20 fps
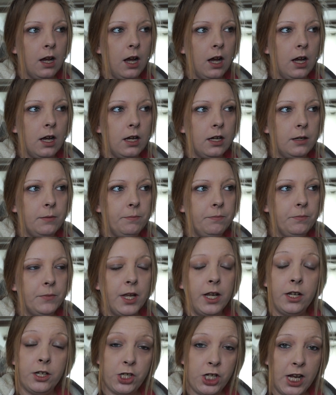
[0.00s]
Um,
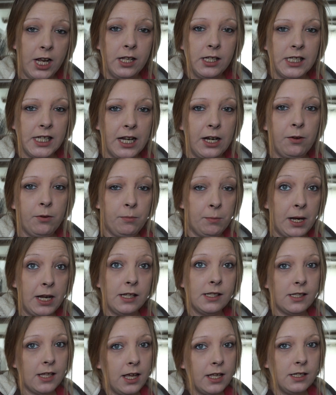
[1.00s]
and Chad said it would make
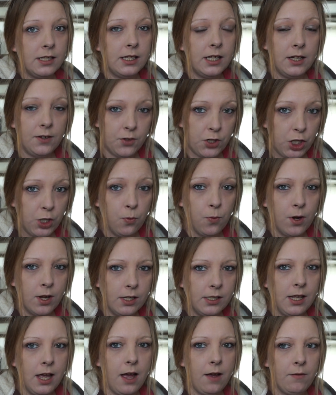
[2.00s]
sense that if she
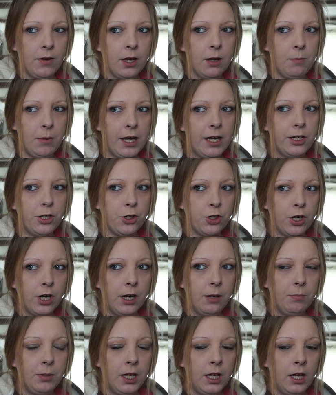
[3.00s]
was having a bad
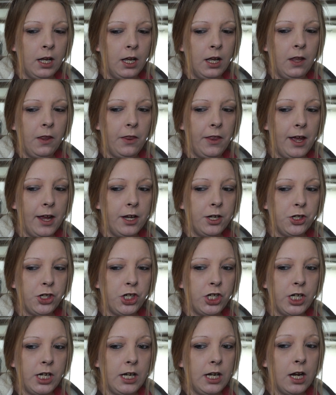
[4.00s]
trip, that
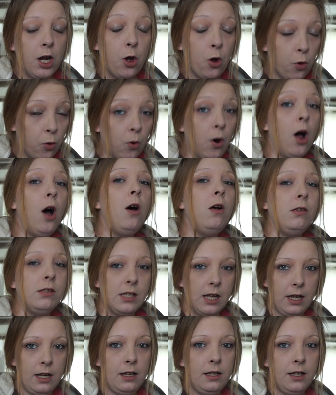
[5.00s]
she crawled
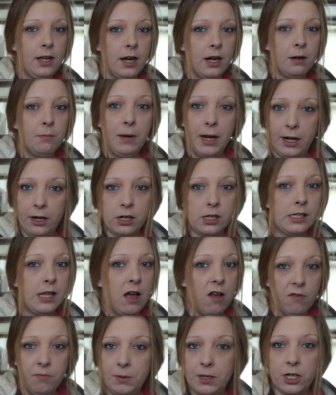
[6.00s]
in there by
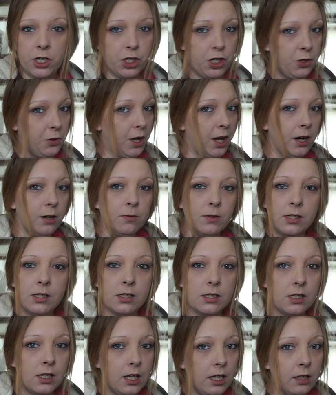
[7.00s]
herself because she thought it
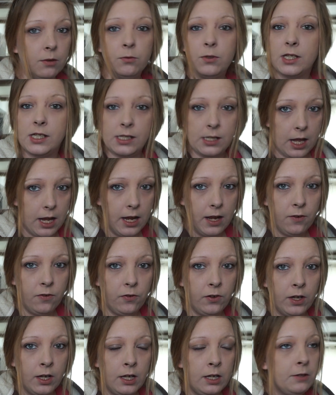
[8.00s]
was, it was
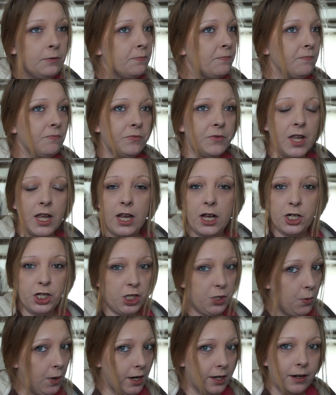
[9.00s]
safe. And
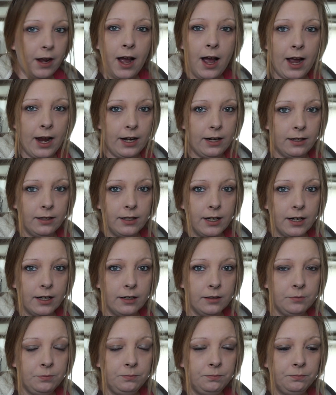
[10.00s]
she wanted to hide in
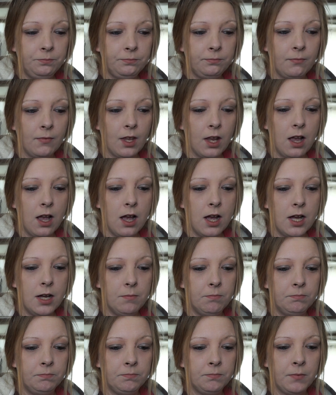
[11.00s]
there.
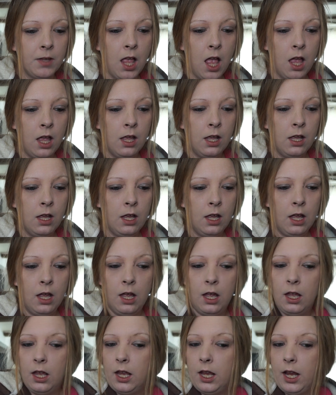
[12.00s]
Um,
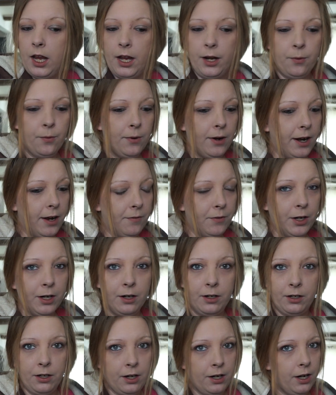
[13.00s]
and
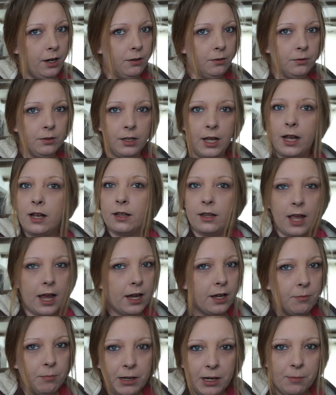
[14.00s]
whatever, you know, that,
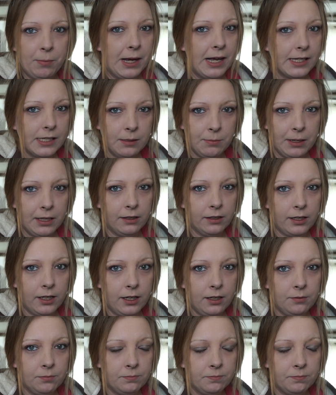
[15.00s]
that could be a possibility.